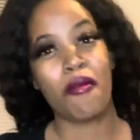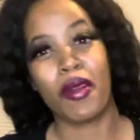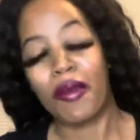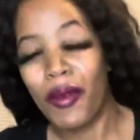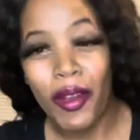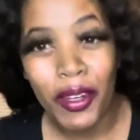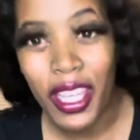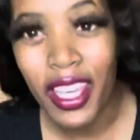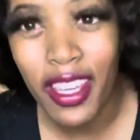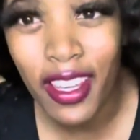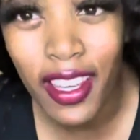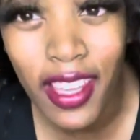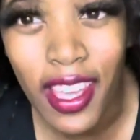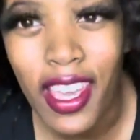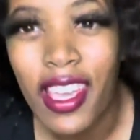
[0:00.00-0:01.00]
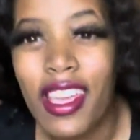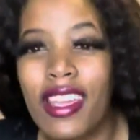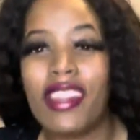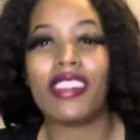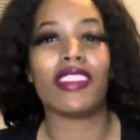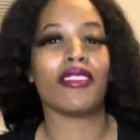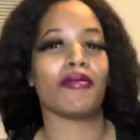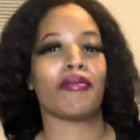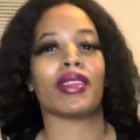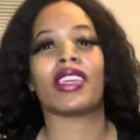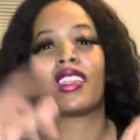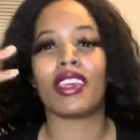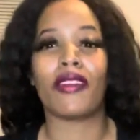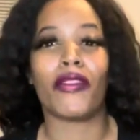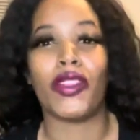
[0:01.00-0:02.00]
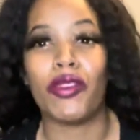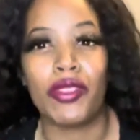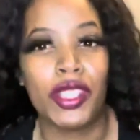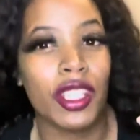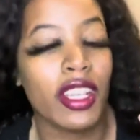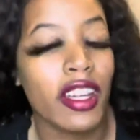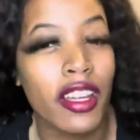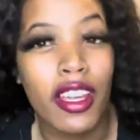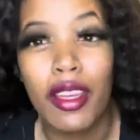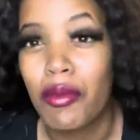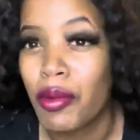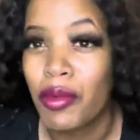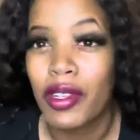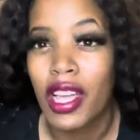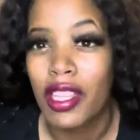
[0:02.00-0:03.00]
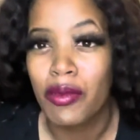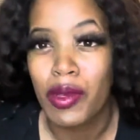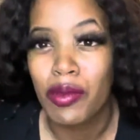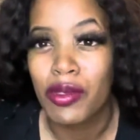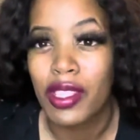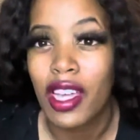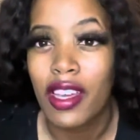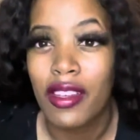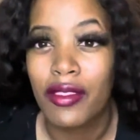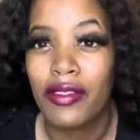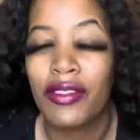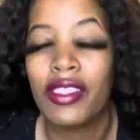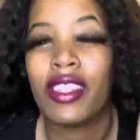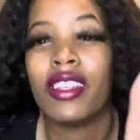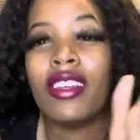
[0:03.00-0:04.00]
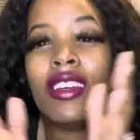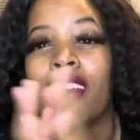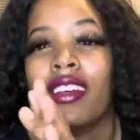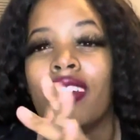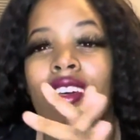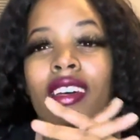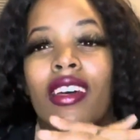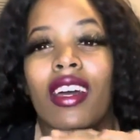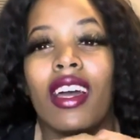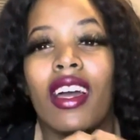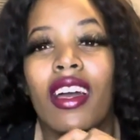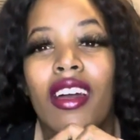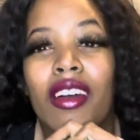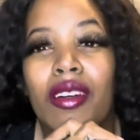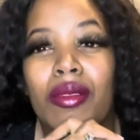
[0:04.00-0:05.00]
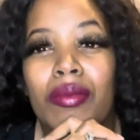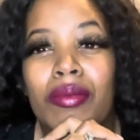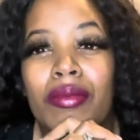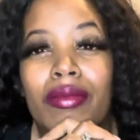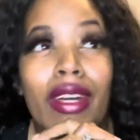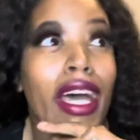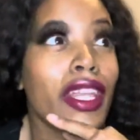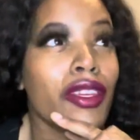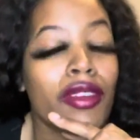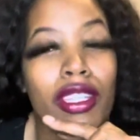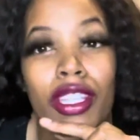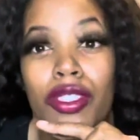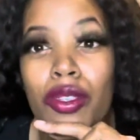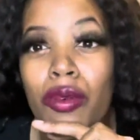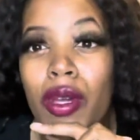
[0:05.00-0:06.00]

promoting and being an influencer and promoting other people's stuff. Um, how do you get into